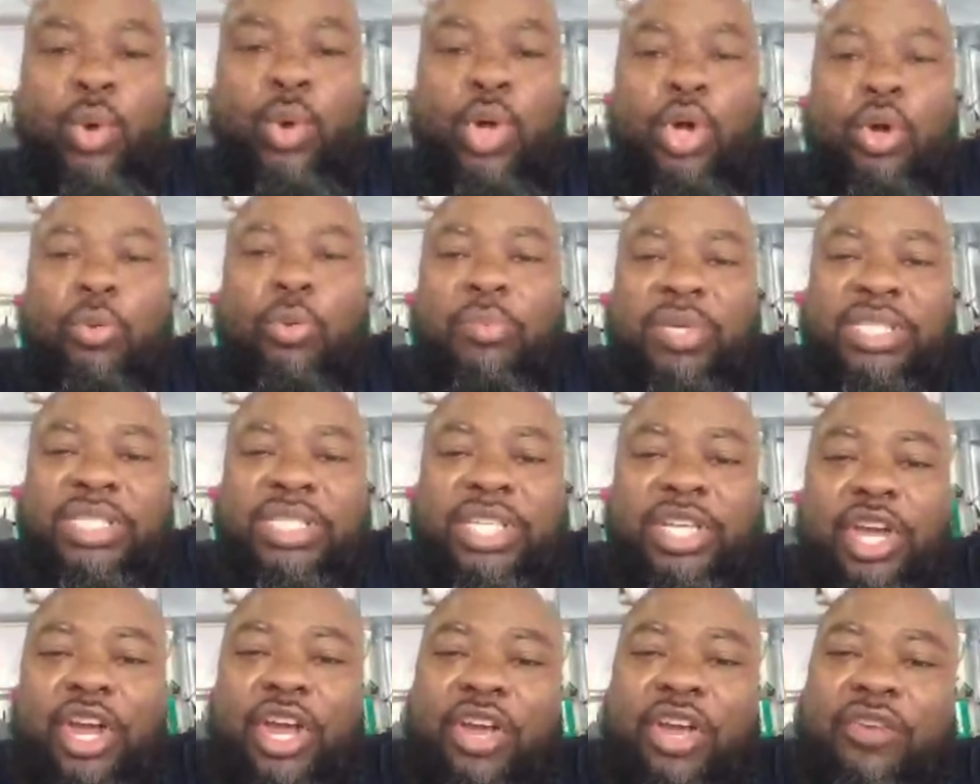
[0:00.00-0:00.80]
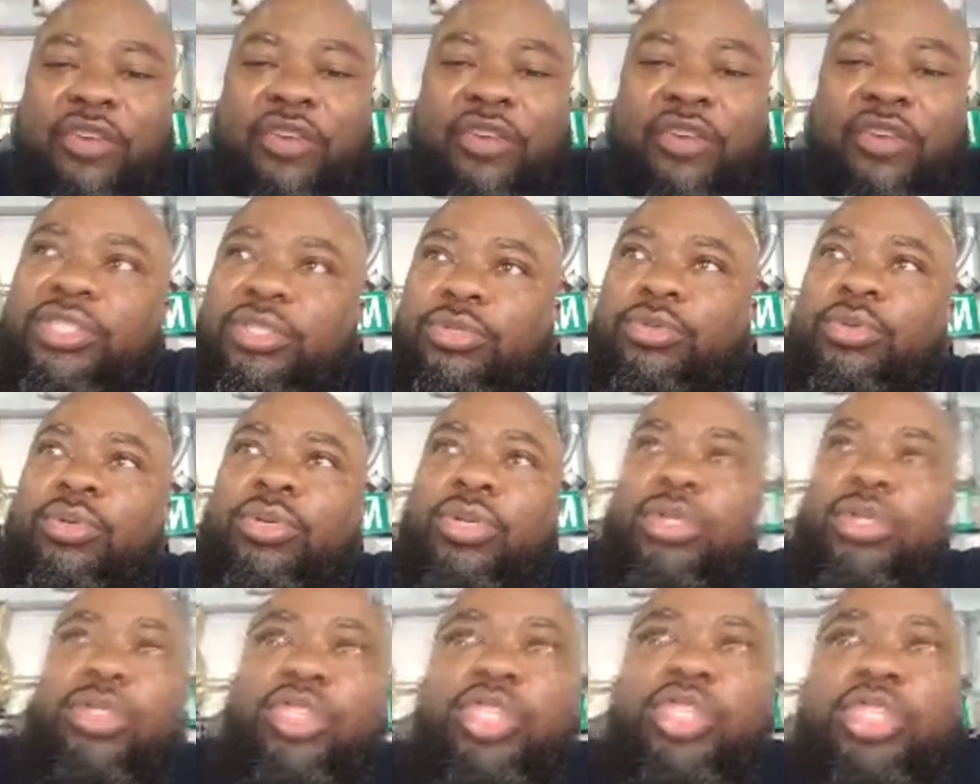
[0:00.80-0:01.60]
Mr. Gary Russell
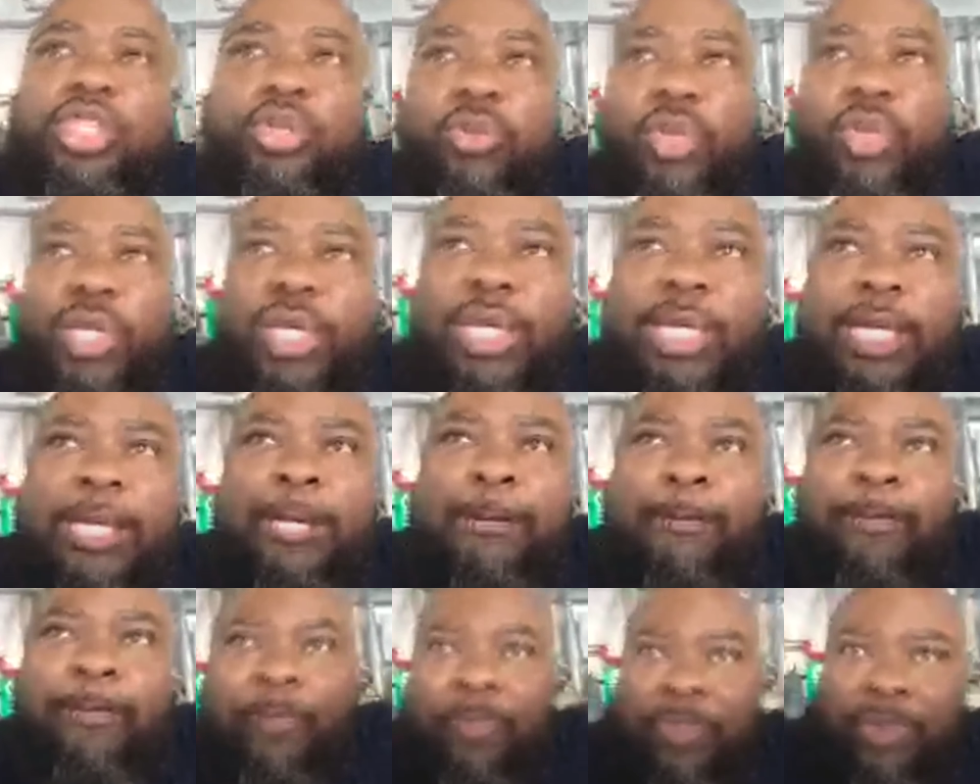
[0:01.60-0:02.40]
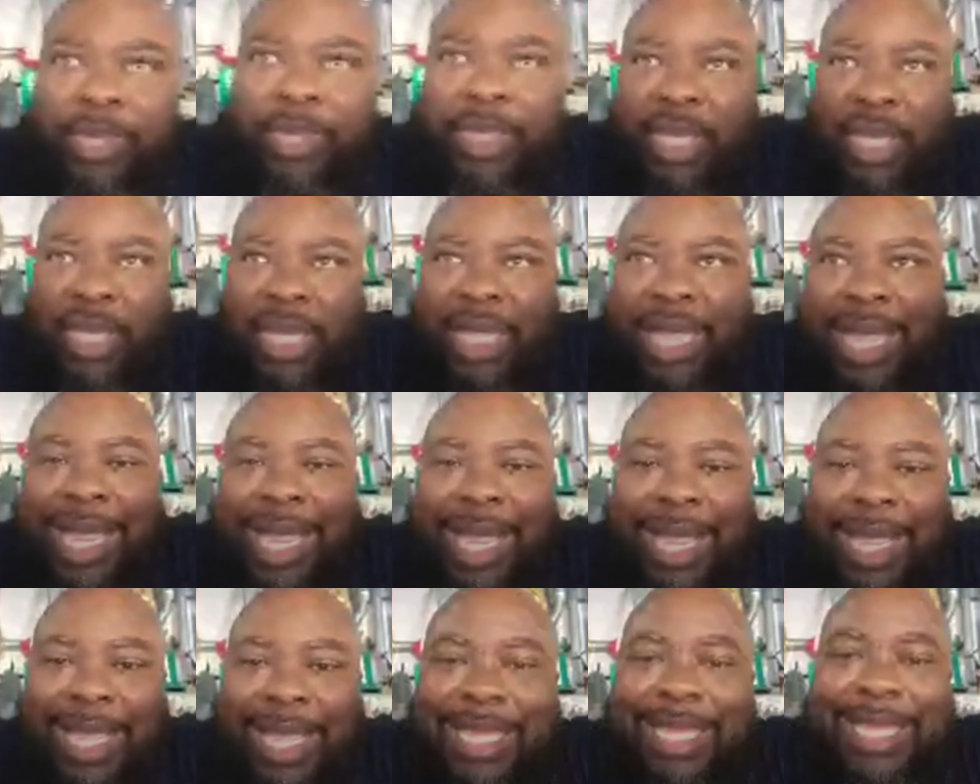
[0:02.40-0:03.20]
Jr.,
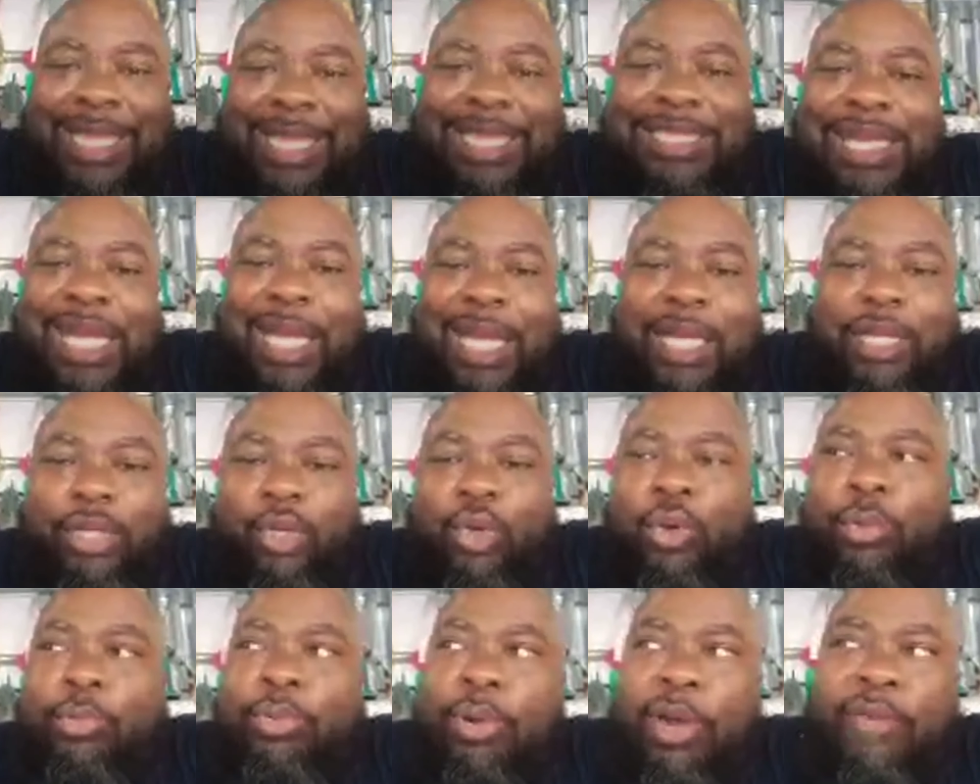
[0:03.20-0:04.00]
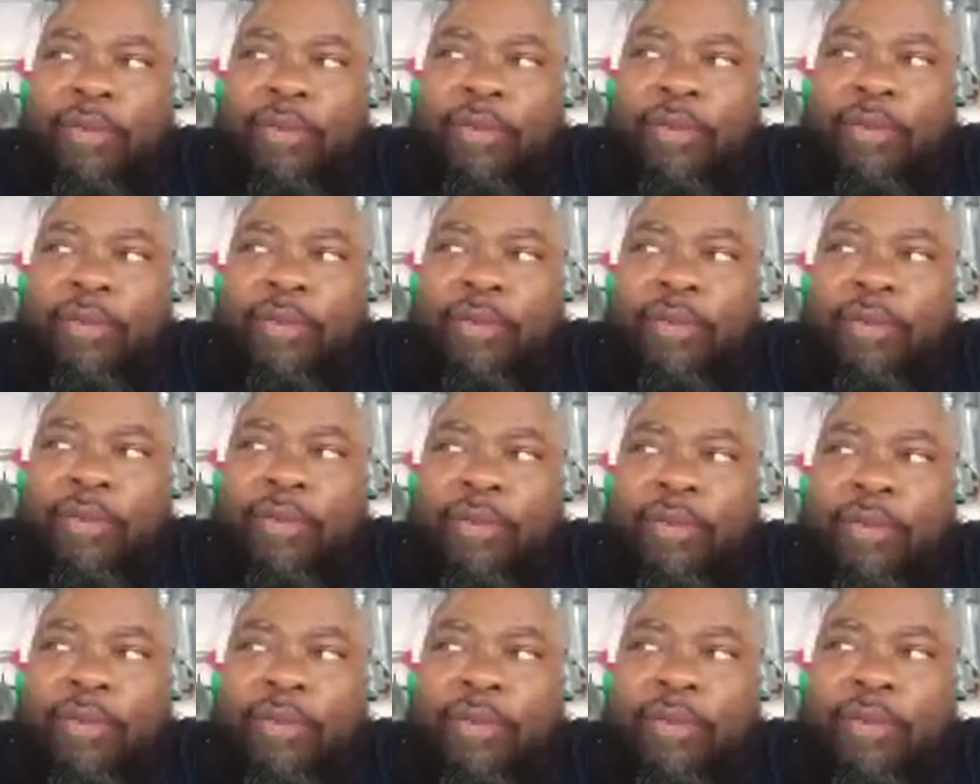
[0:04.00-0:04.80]
he's like a little brother.
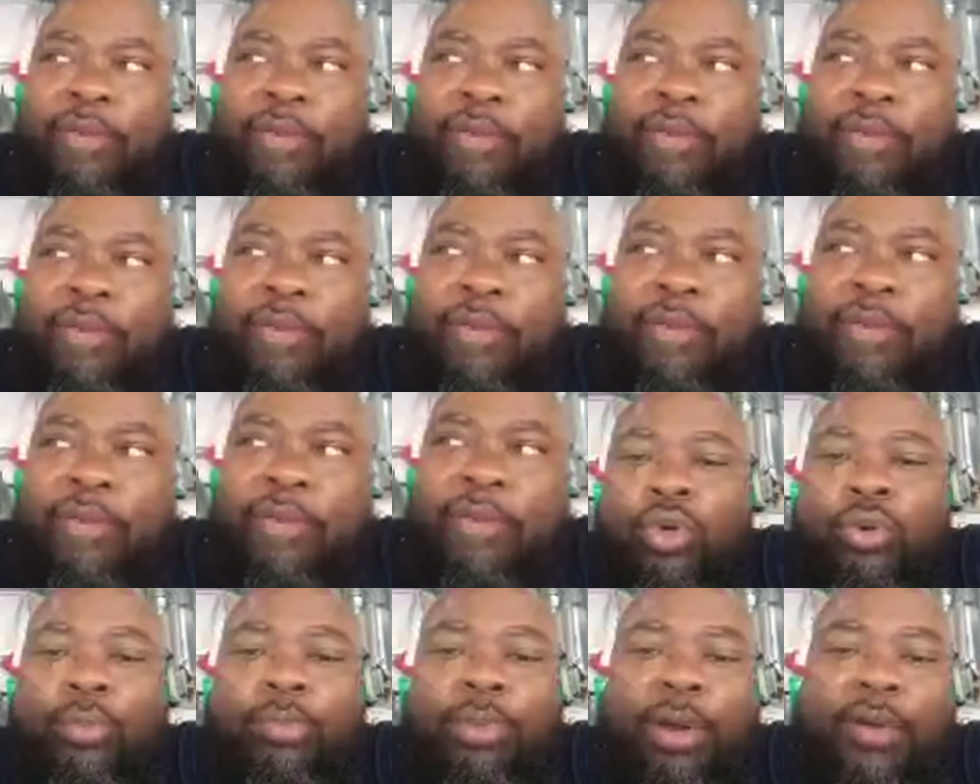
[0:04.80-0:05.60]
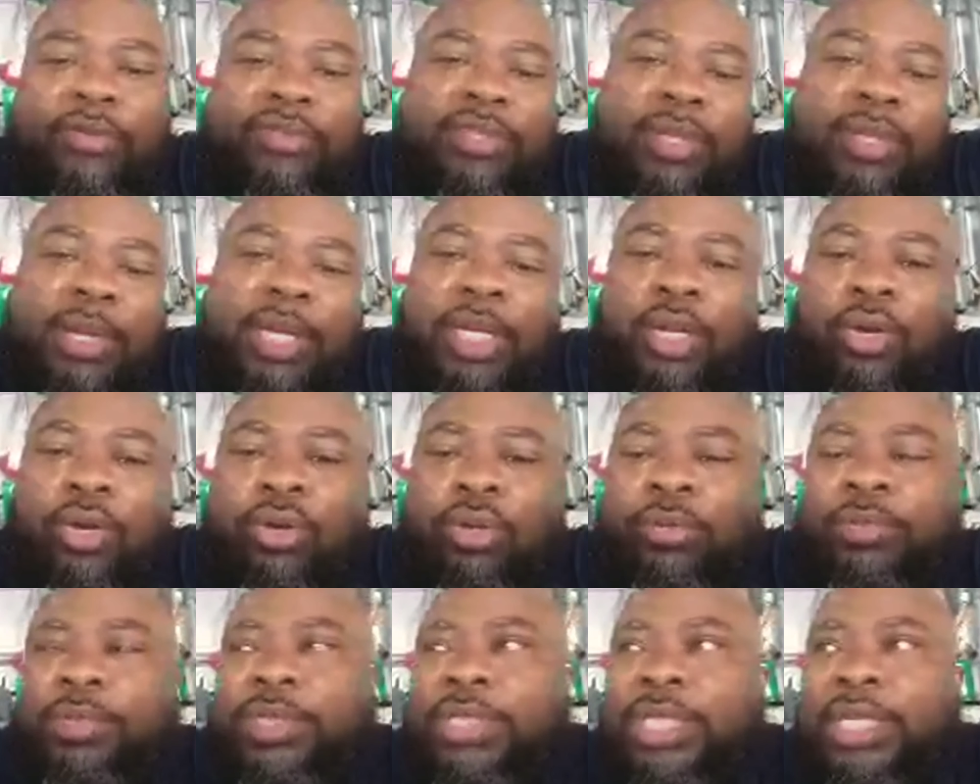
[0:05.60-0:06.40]
I've known him
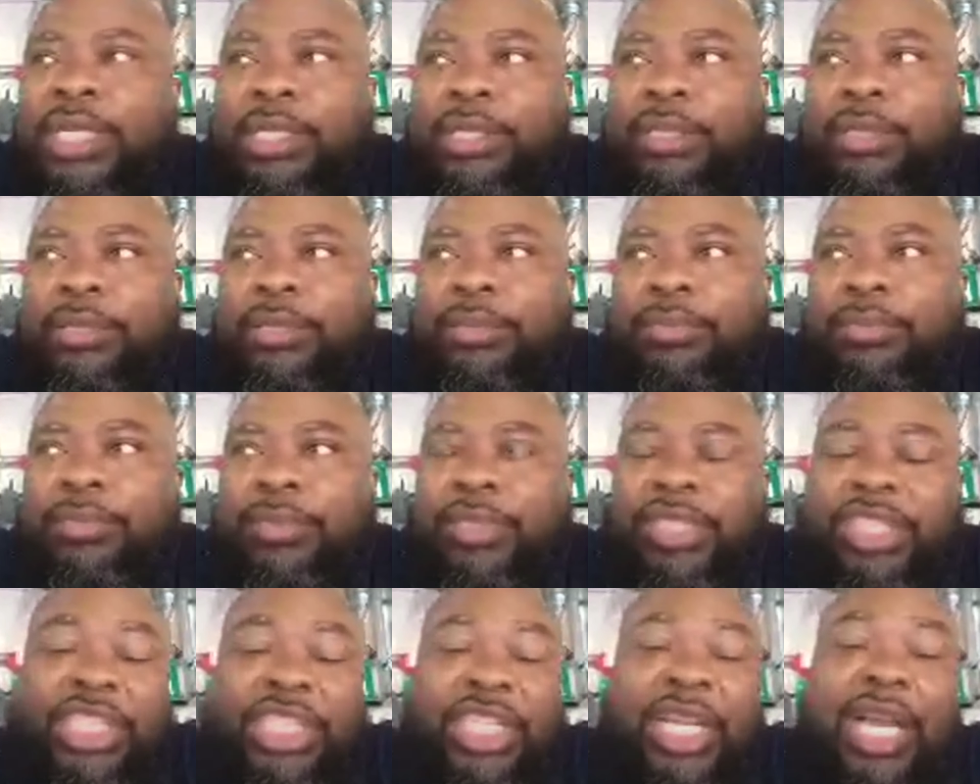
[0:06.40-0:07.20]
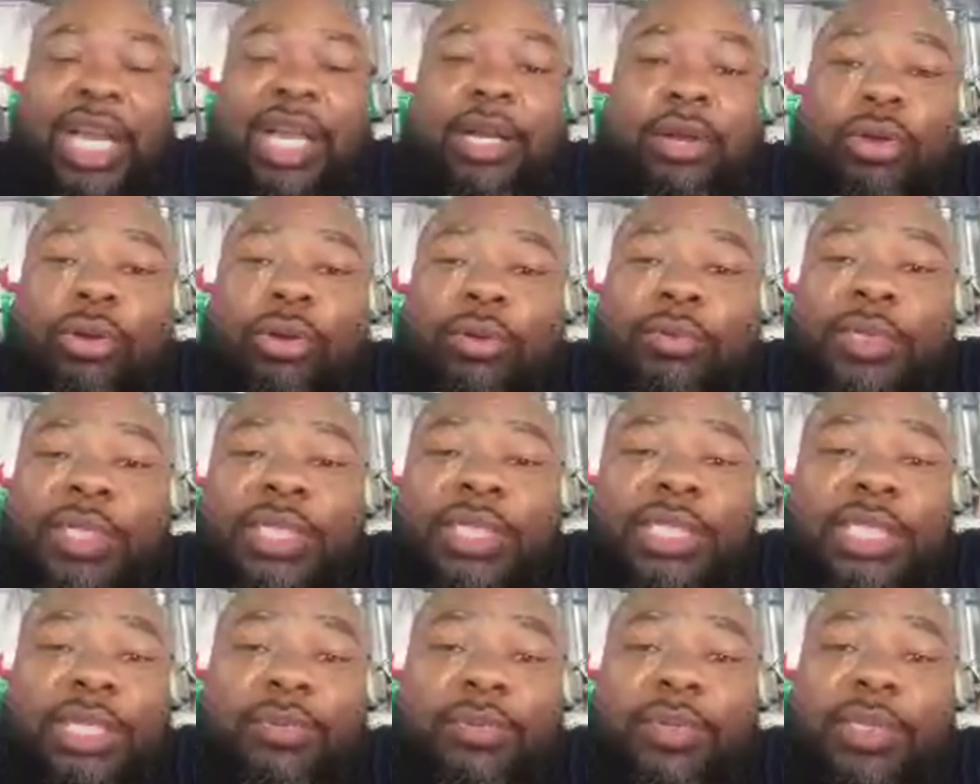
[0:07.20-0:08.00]
since, I've known him since
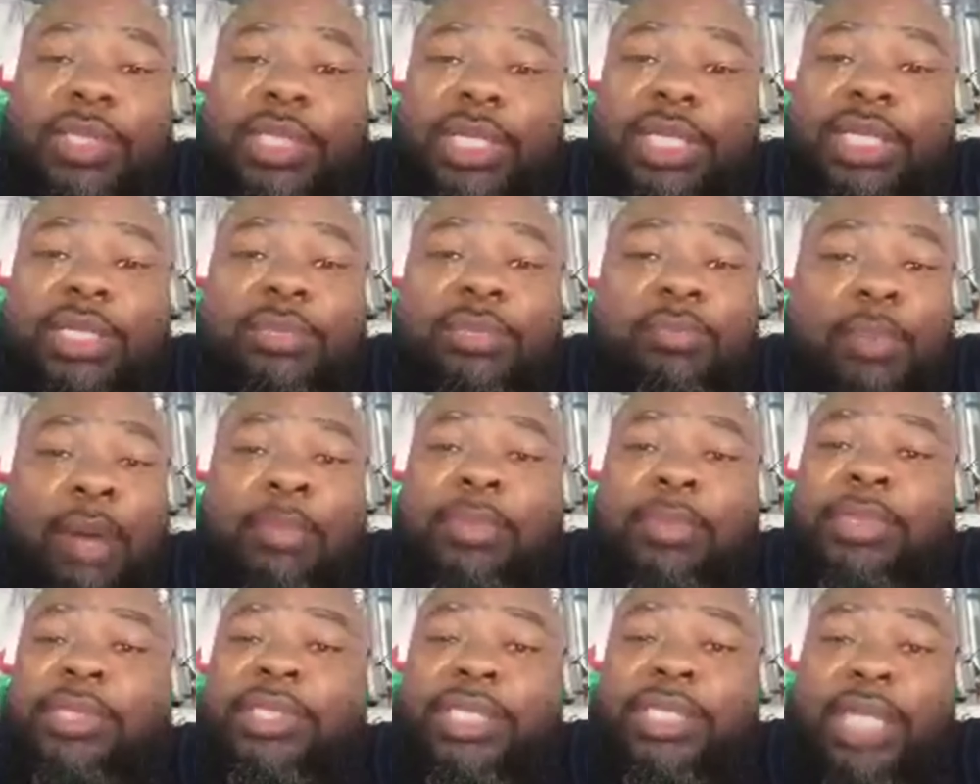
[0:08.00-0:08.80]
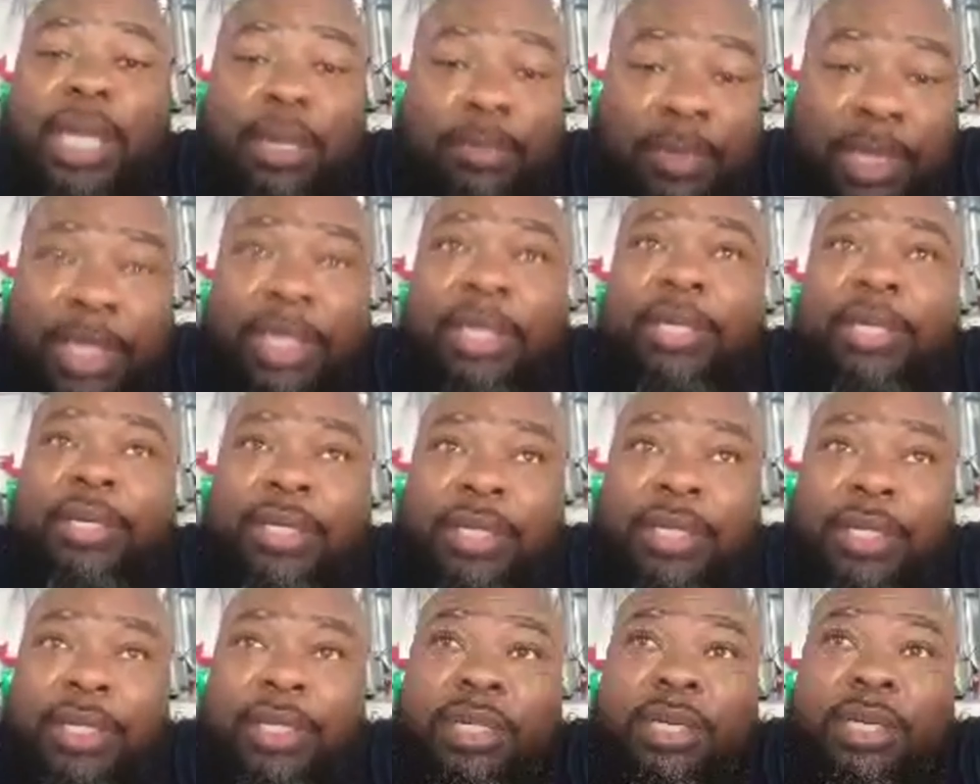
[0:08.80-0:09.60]
he was in his mama's stomach,
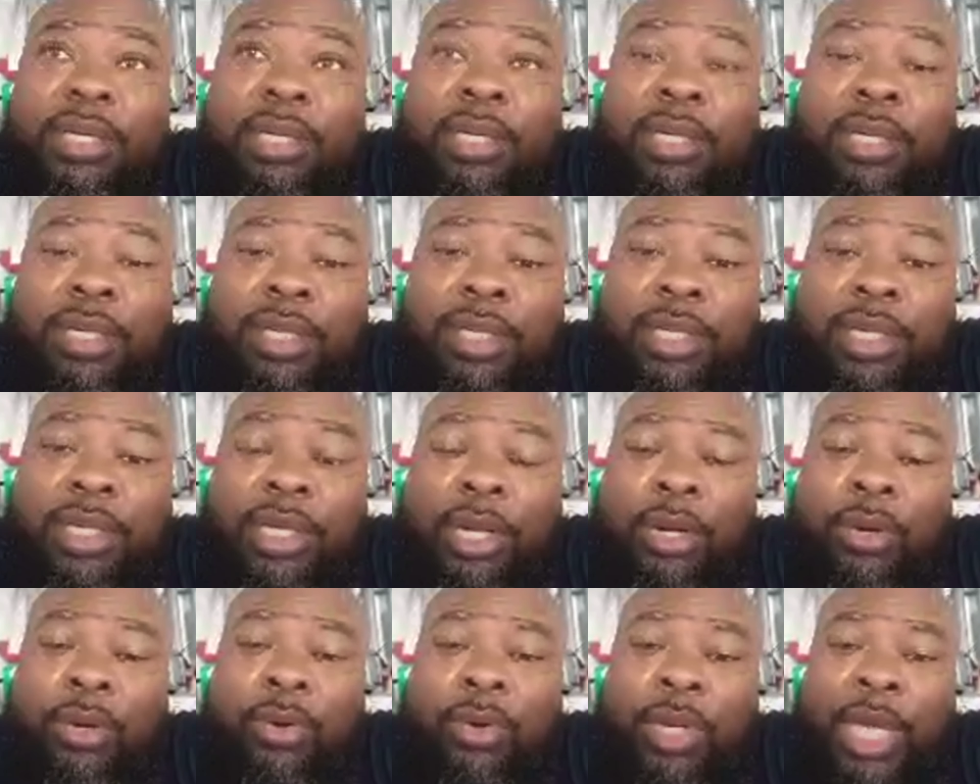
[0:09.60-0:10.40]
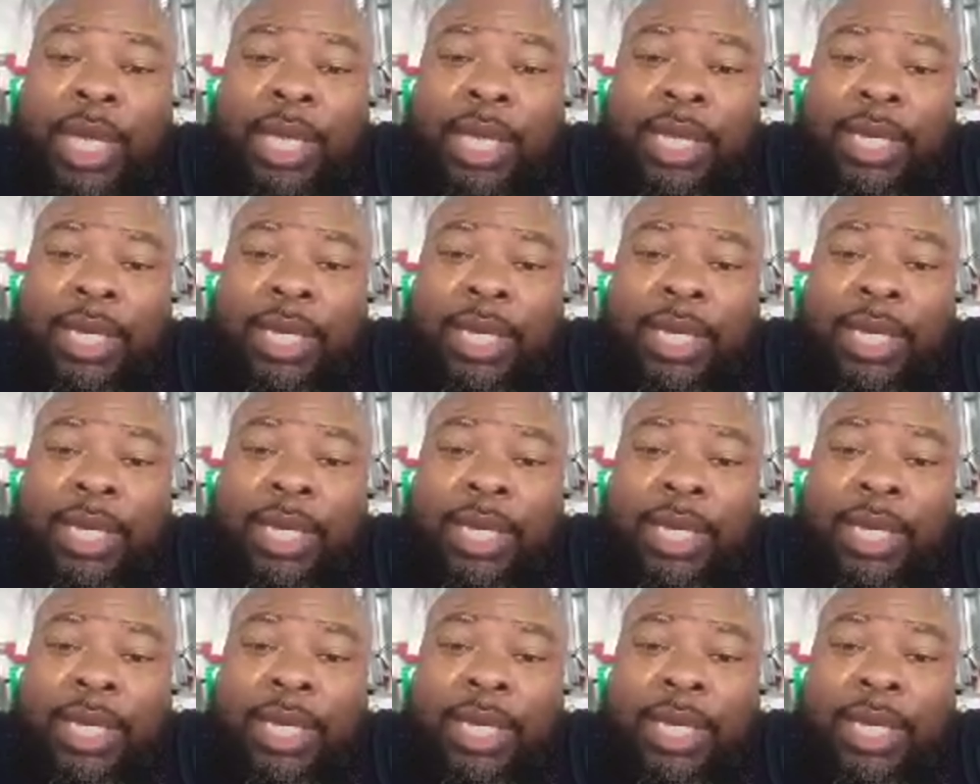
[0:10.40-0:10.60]
you know, and